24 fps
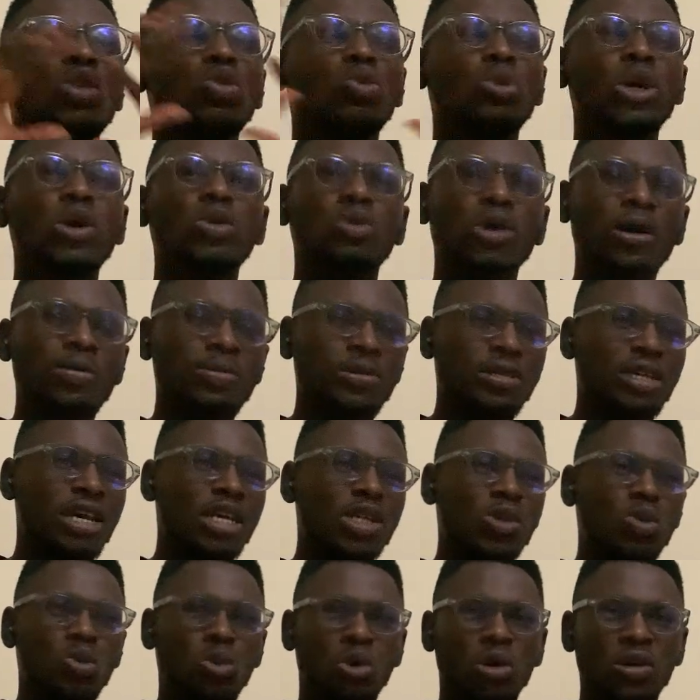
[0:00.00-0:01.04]
the way
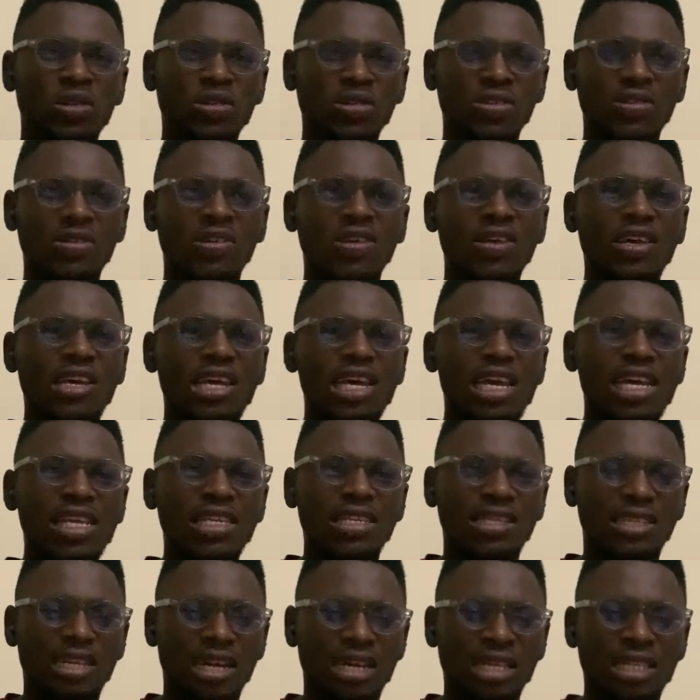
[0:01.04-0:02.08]
website works
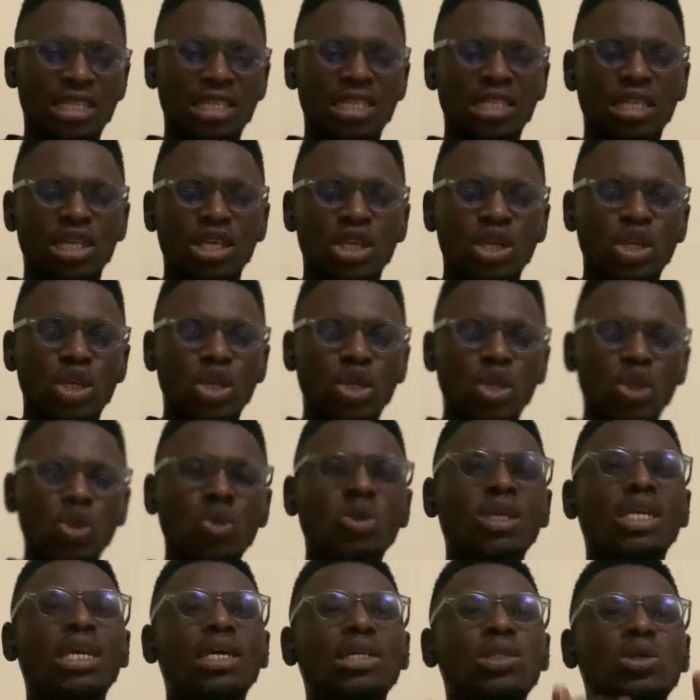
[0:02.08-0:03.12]
is that
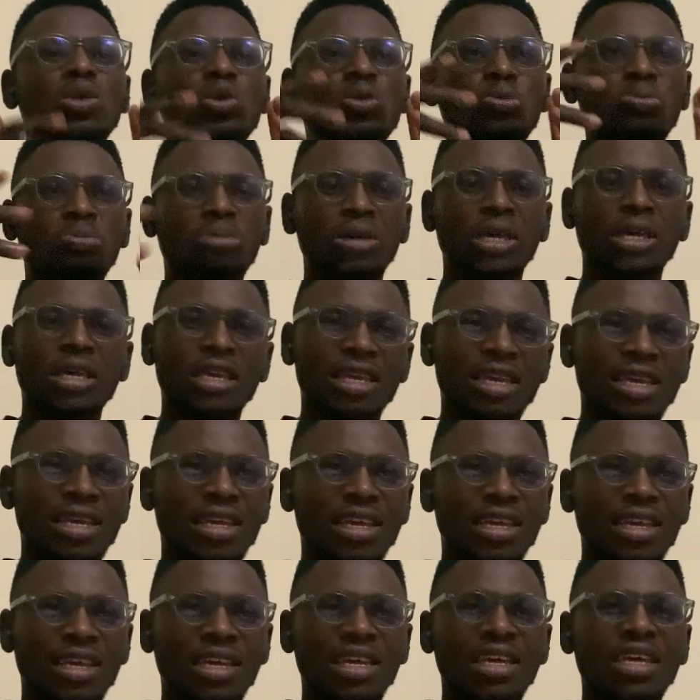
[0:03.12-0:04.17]
you get to
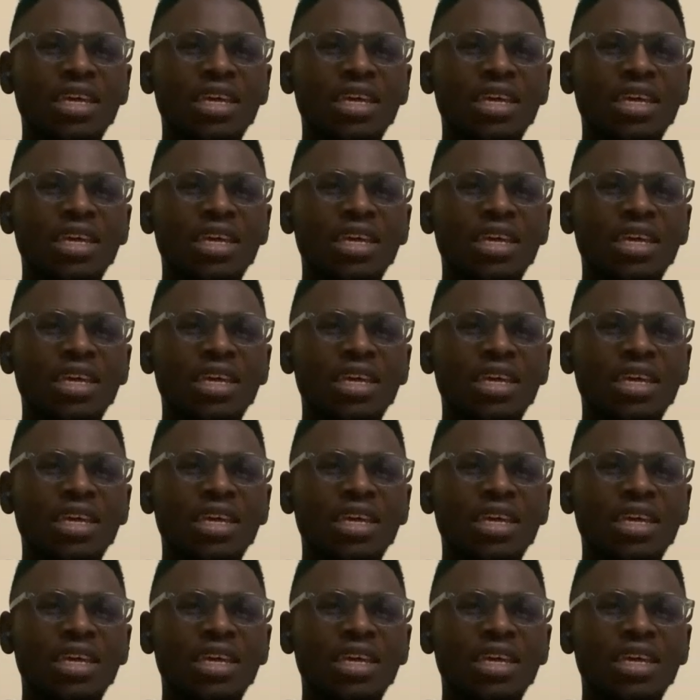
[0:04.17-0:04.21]
pay